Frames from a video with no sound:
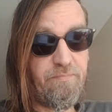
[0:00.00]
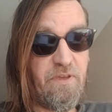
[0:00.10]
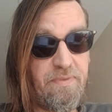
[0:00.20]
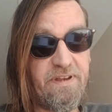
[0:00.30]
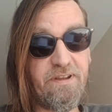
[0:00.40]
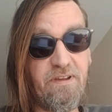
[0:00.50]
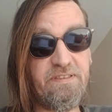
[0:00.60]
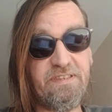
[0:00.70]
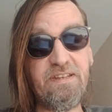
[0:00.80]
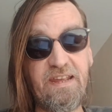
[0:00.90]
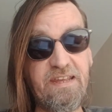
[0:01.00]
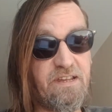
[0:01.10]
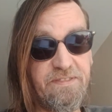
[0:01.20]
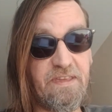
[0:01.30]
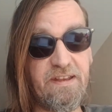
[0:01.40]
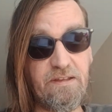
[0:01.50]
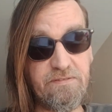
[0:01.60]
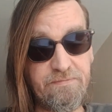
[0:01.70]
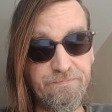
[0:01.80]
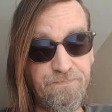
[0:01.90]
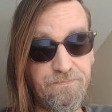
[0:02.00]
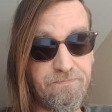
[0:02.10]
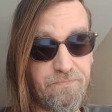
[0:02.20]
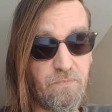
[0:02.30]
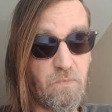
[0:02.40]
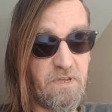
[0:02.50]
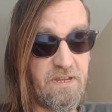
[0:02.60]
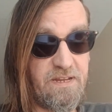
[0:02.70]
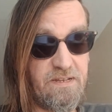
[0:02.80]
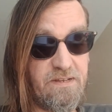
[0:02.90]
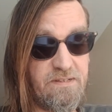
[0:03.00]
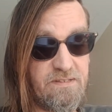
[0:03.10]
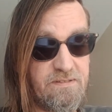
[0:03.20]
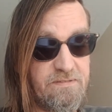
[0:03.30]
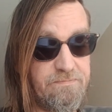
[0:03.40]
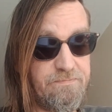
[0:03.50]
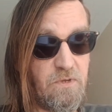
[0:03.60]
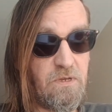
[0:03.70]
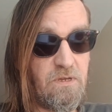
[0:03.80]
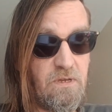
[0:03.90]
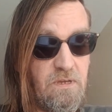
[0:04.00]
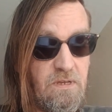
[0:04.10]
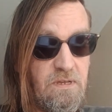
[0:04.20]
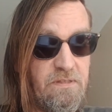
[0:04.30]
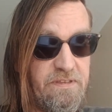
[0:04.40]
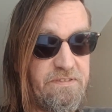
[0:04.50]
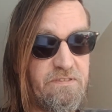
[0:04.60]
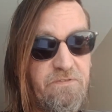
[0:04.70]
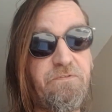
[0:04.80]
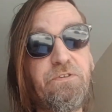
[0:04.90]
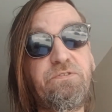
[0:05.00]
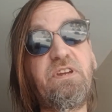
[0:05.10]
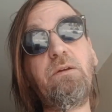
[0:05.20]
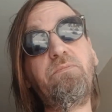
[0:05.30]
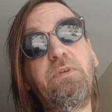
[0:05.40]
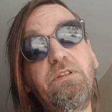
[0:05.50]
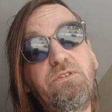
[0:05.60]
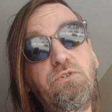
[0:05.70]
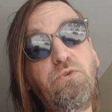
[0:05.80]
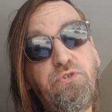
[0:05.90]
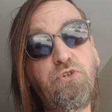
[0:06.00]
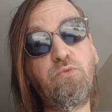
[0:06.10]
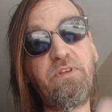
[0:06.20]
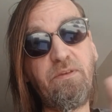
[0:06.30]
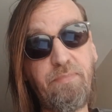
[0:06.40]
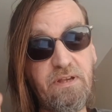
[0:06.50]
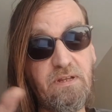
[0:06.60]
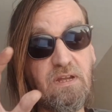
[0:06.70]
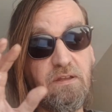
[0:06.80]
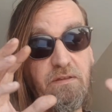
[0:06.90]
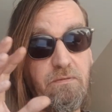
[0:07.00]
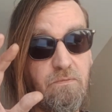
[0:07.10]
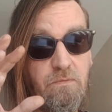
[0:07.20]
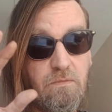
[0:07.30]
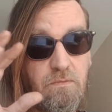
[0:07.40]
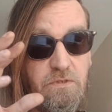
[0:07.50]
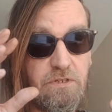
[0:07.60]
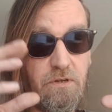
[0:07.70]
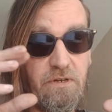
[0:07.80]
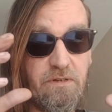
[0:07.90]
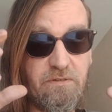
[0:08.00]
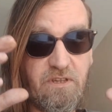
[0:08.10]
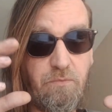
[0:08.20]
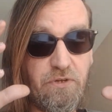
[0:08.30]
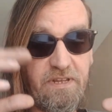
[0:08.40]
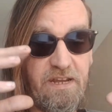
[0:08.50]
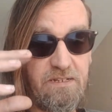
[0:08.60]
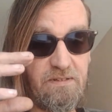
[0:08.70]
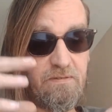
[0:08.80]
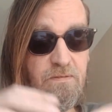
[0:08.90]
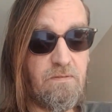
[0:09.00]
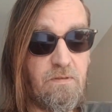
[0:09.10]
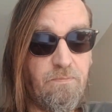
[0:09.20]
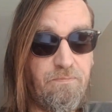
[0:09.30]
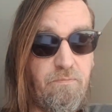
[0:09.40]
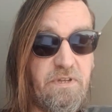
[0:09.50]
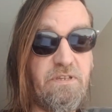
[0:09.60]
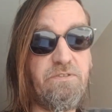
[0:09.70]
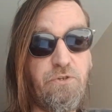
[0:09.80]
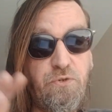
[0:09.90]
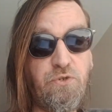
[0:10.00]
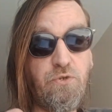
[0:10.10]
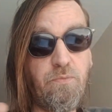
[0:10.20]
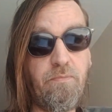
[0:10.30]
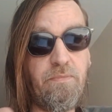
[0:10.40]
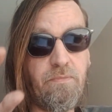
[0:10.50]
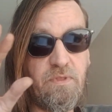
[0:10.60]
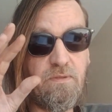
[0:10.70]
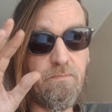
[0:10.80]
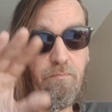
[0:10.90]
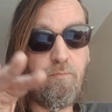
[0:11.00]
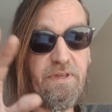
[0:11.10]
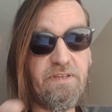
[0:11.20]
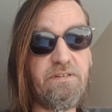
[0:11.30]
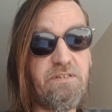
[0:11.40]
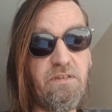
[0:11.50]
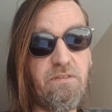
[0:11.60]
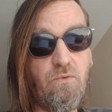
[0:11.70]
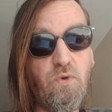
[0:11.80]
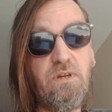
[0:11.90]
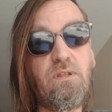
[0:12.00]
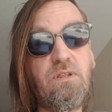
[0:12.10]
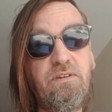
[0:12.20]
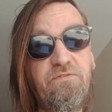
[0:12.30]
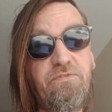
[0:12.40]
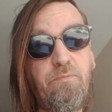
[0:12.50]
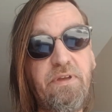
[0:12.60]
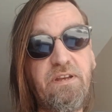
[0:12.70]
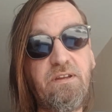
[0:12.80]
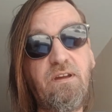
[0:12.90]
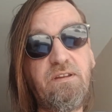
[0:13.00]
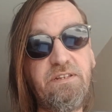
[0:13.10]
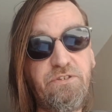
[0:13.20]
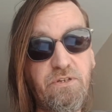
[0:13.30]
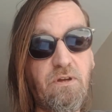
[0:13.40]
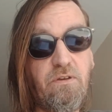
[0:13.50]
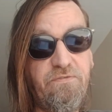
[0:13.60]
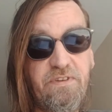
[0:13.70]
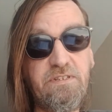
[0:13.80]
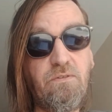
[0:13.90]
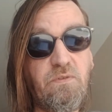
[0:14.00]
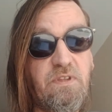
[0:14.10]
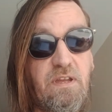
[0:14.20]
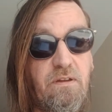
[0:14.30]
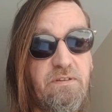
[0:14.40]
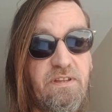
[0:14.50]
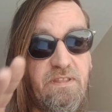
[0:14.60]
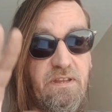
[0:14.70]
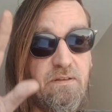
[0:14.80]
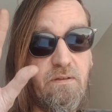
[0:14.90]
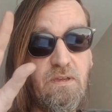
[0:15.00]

Pentagon said, hey, cut that out. And this is the first time that YouTube and the Pentagon started communicating, because YouTube bent to the will of the Pentagon and took all the videos down, and then